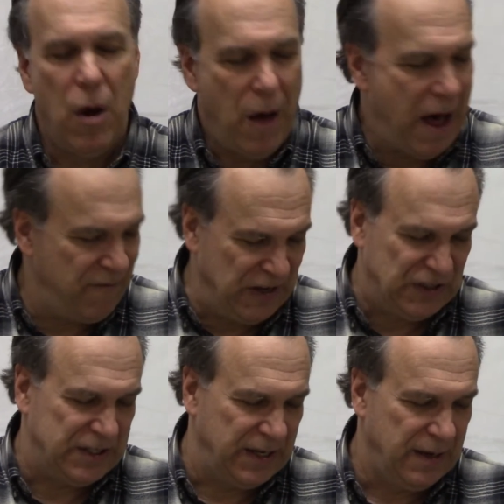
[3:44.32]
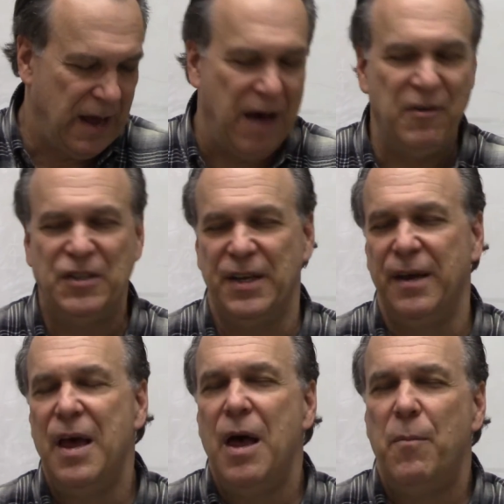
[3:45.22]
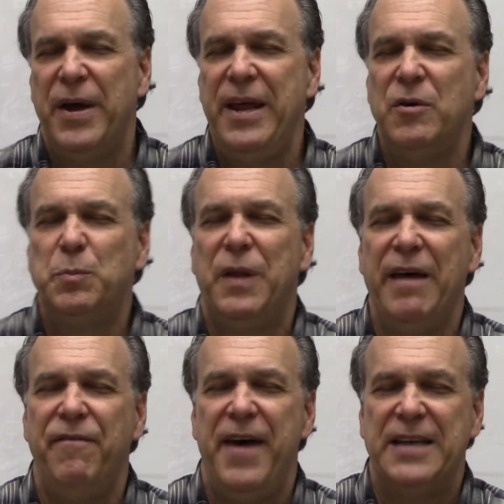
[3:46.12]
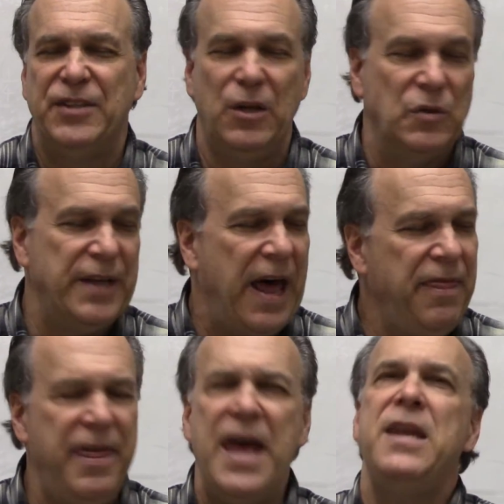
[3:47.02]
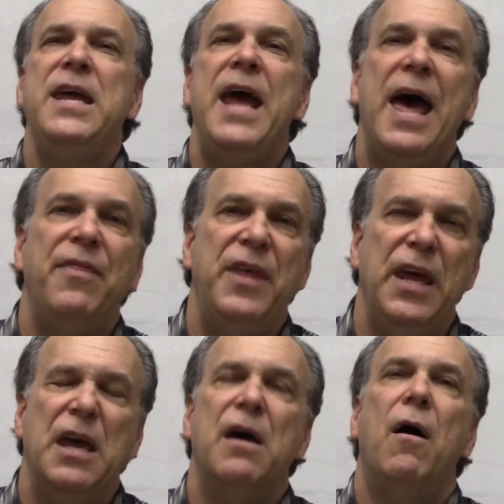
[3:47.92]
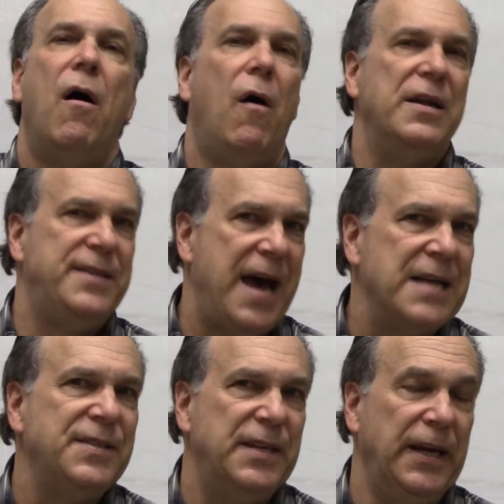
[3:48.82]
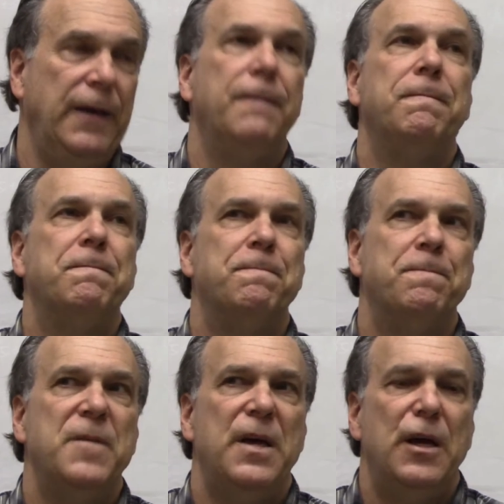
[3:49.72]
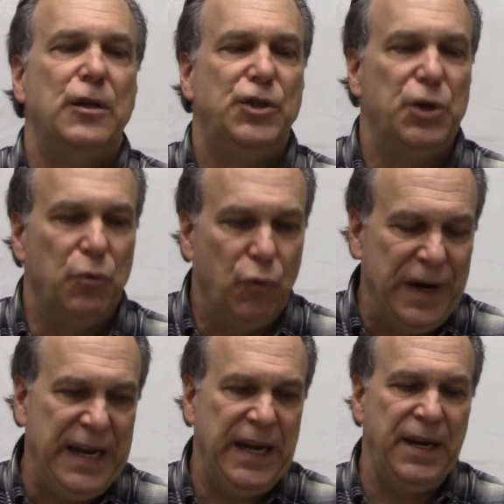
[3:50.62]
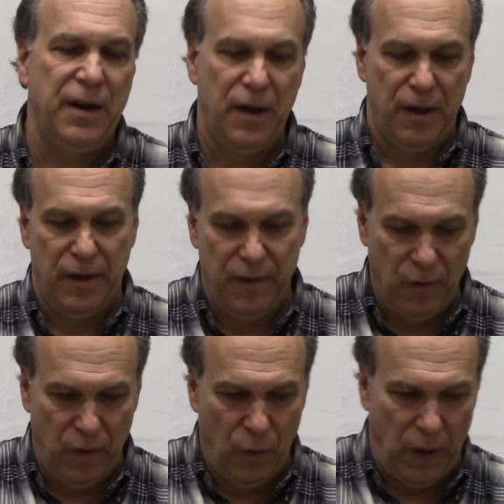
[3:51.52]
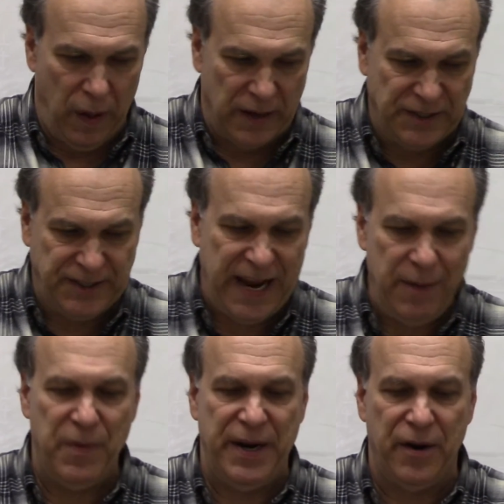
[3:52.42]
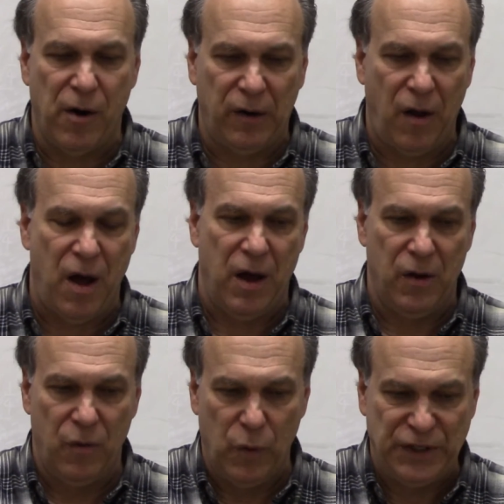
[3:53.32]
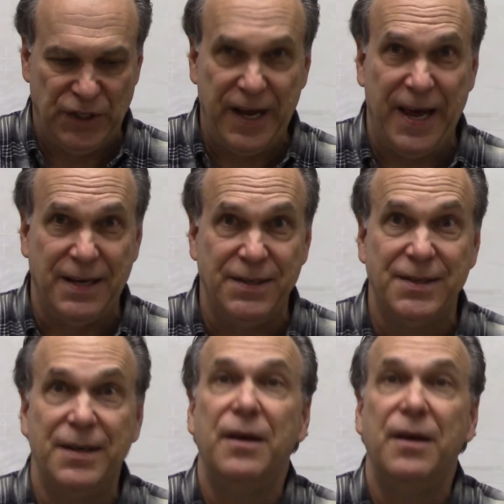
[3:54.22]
No, obviously. But he was playing fast and loose. And then he had the audacity to read a statement in our law which says